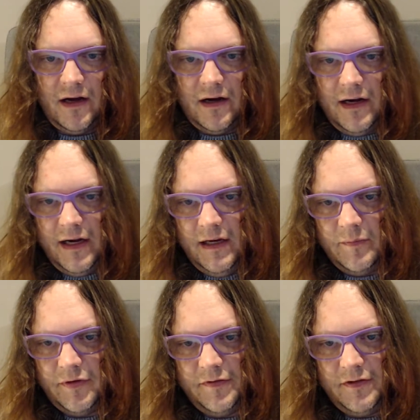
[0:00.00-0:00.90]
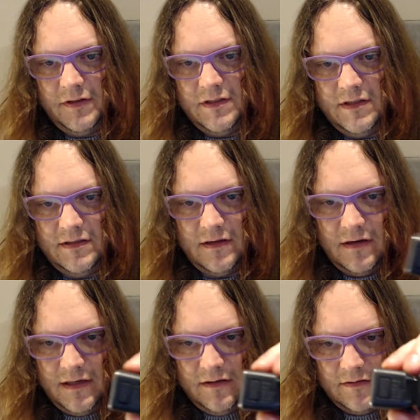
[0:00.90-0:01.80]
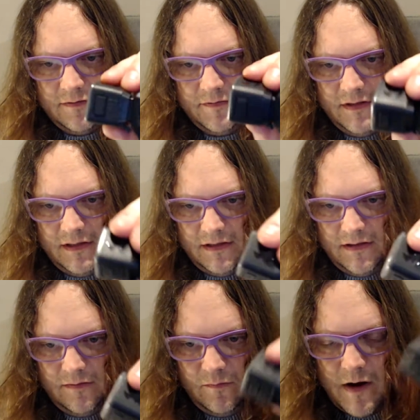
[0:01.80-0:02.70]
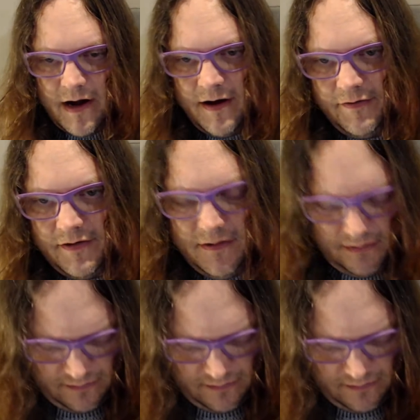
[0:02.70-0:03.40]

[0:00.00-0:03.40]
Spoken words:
I prefer the design of the 100